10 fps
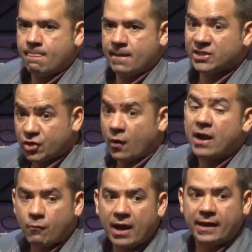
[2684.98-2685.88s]
It's
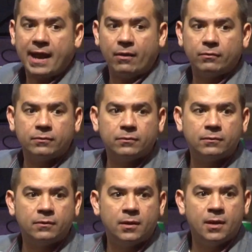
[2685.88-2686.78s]
great right now.
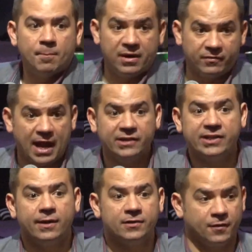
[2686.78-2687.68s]
But if God
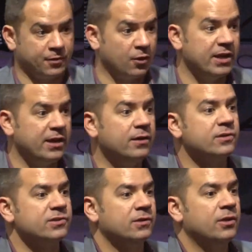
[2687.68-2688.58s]
tarries for 30
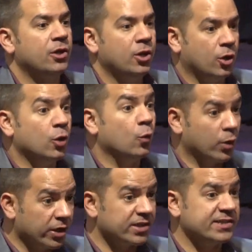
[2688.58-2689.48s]
years,
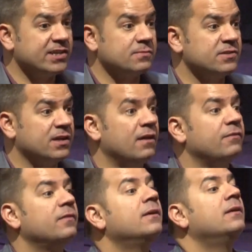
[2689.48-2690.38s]
we're going to see some
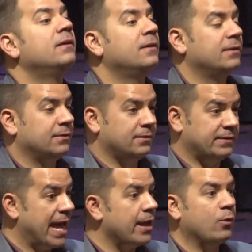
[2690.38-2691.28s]
stuff
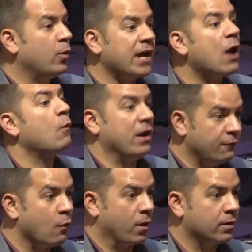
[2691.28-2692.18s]
that we're not ready
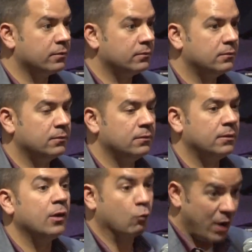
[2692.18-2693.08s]
for
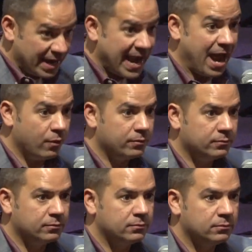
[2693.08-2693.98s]
right now.
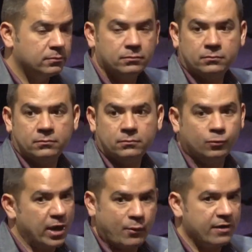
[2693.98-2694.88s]

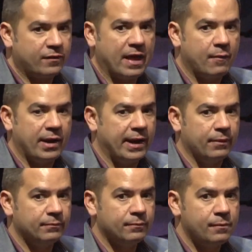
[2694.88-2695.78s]
We're not ready for that right now.
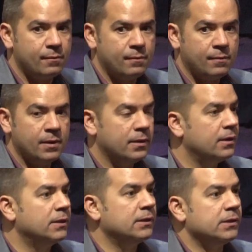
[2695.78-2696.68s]

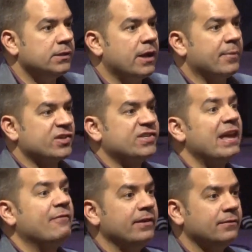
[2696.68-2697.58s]
Number
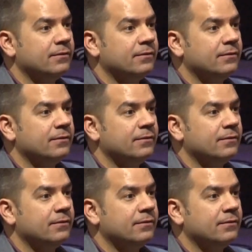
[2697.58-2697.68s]
seven